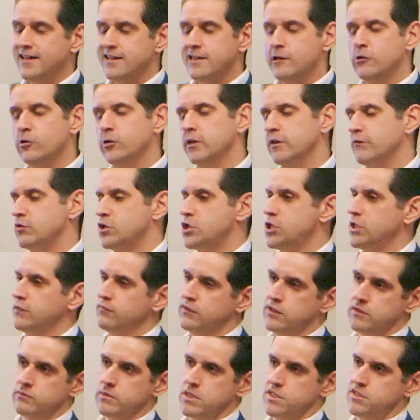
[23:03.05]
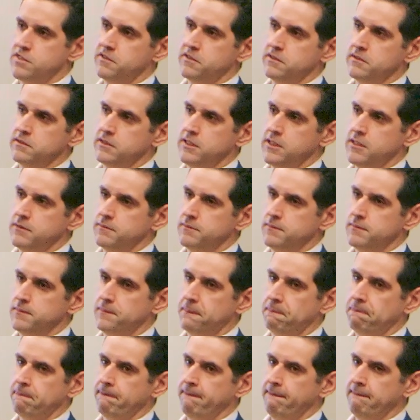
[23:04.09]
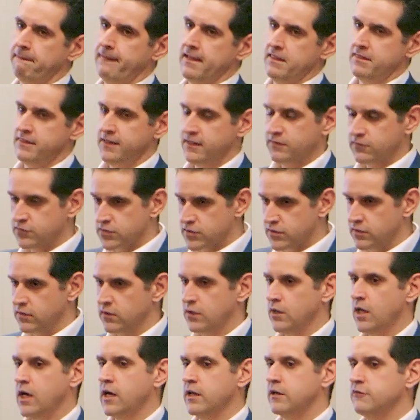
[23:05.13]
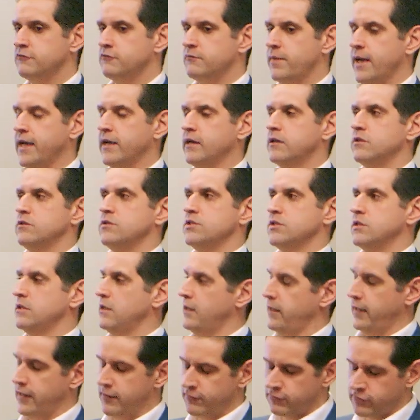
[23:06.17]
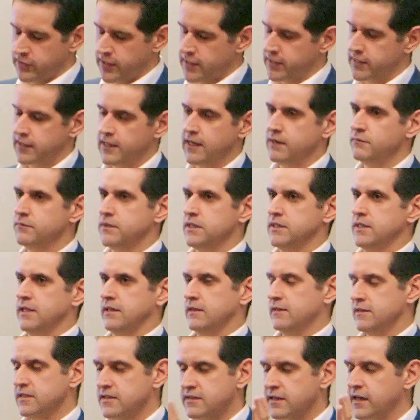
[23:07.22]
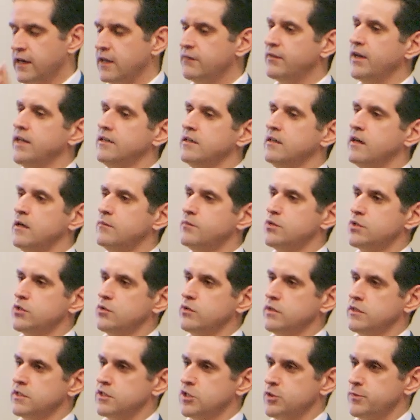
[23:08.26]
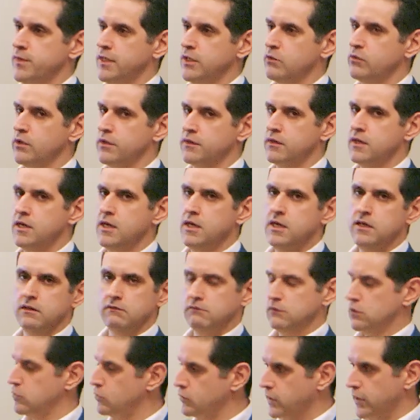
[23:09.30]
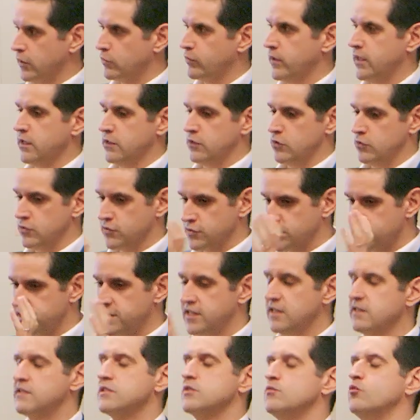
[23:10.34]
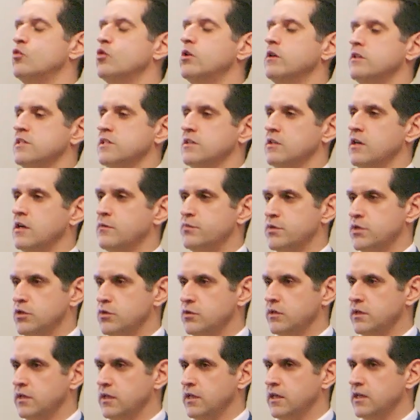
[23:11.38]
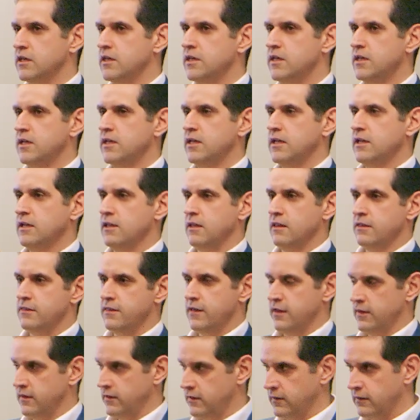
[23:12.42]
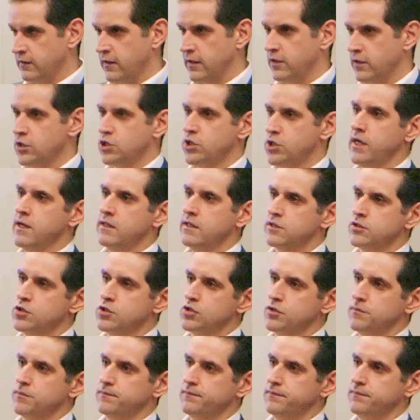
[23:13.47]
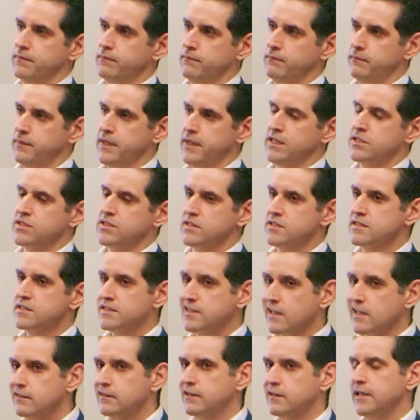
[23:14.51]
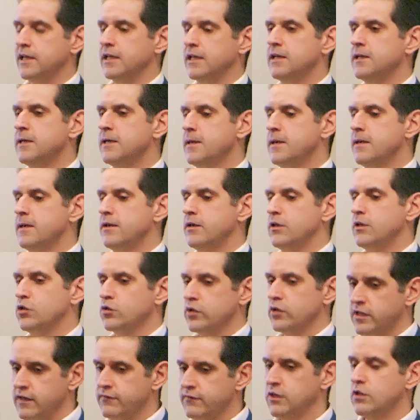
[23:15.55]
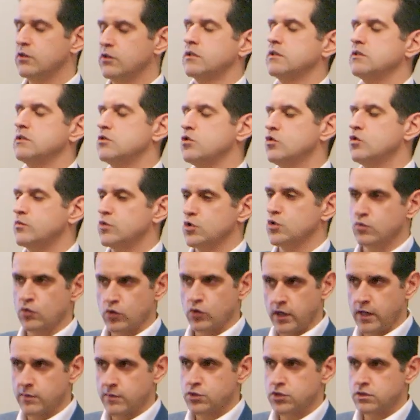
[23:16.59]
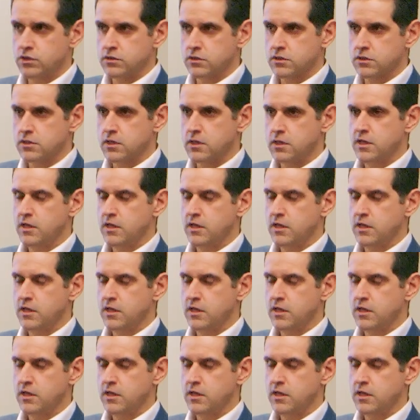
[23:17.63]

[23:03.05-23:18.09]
narrative shifted materially. I think there's a lot of bankers, every incumbent, at least that I've had the opportunity to speak with, including credit unions, see this more as an opportunity than a challenge. Because suddenly you're giving your consumers more options